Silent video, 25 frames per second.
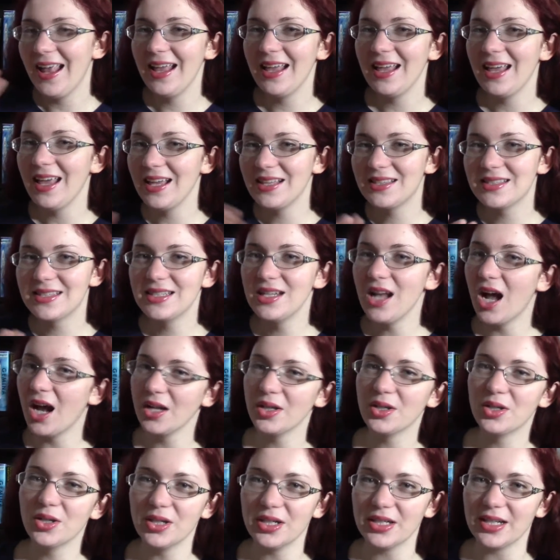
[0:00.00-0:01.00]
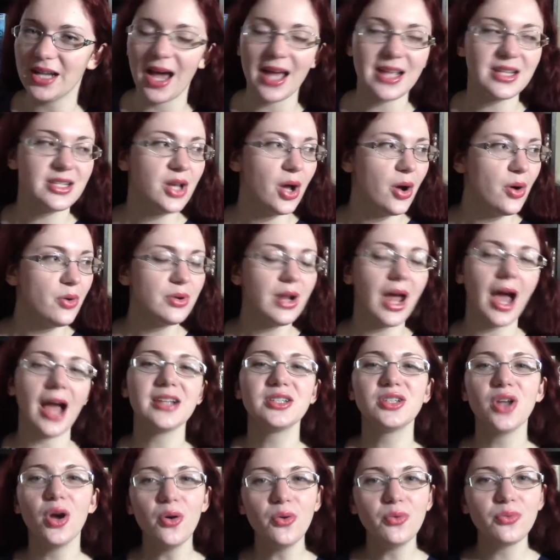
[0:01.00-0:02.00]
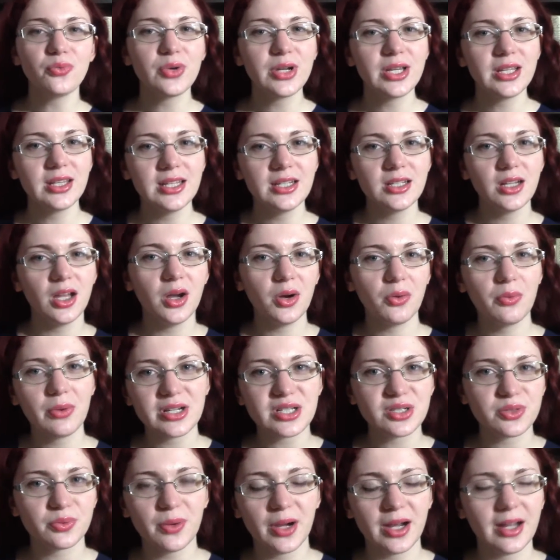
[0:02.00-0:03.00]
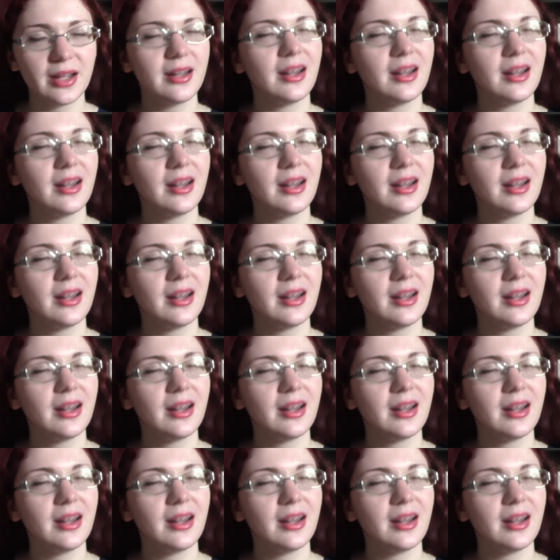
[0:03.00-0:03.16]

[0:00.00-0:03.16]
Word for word: It's not good. I don't I don't really know which one